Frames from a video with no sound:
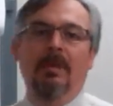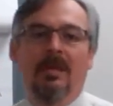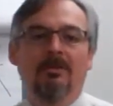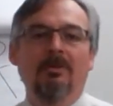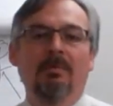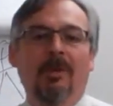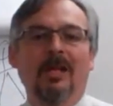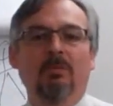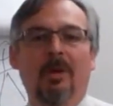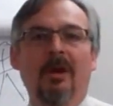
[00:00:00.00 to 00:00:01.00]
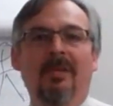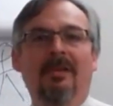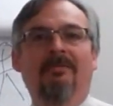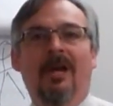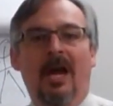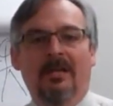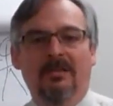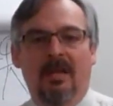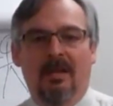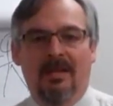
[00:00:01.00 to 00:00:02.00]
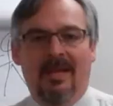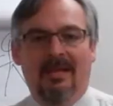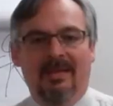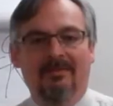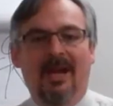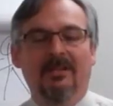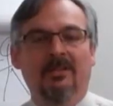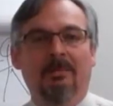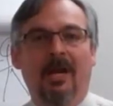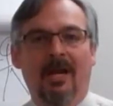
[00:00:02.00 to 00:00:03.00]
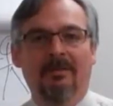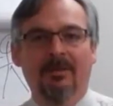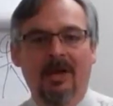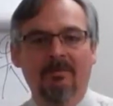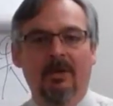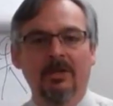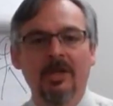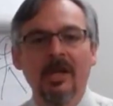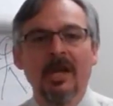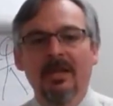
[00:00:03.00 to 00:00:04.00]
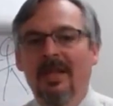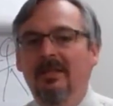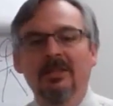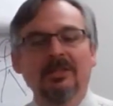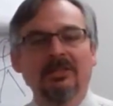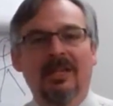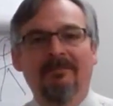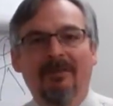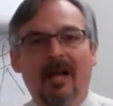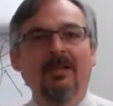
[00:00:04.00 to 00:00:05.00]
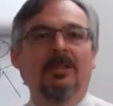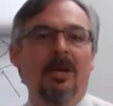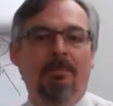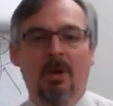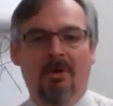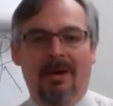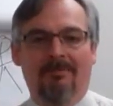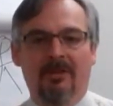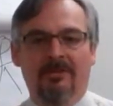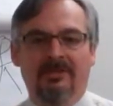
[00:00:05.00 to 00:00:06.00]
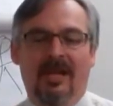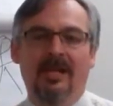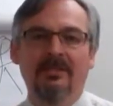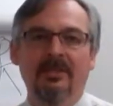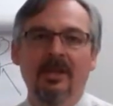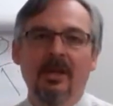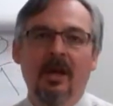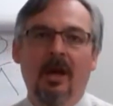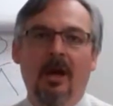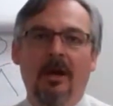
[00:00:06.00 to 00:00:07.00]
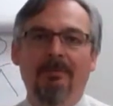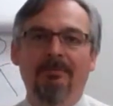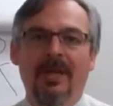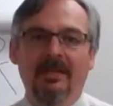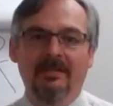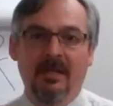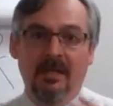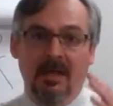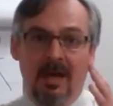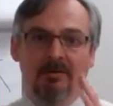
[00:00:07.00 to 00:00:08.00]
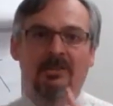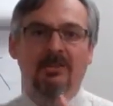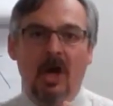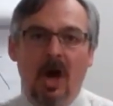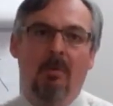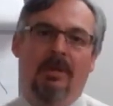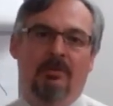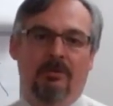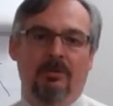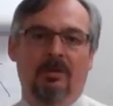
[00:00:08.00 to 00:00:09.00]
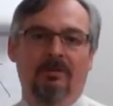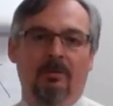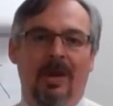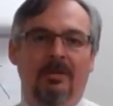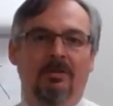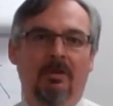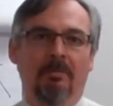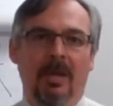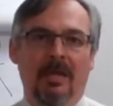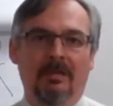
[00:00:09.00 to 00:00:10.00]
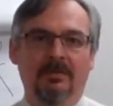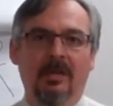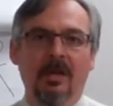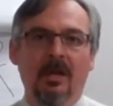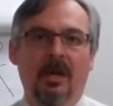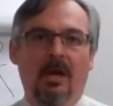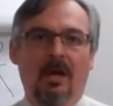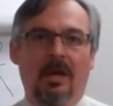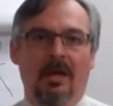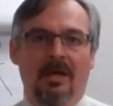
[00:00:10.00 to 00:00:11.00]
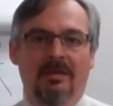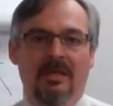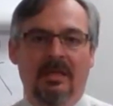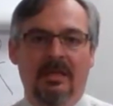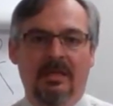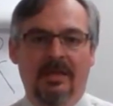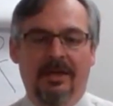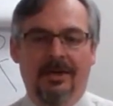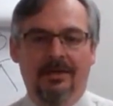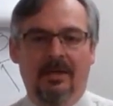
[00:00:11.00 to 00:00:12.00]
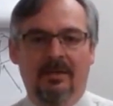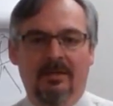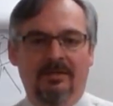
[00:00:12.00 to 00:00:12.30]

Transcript: into a place where they've got some kind of coverage. That this is a voluntary program for the states. That Congress has always reserved the right to amend the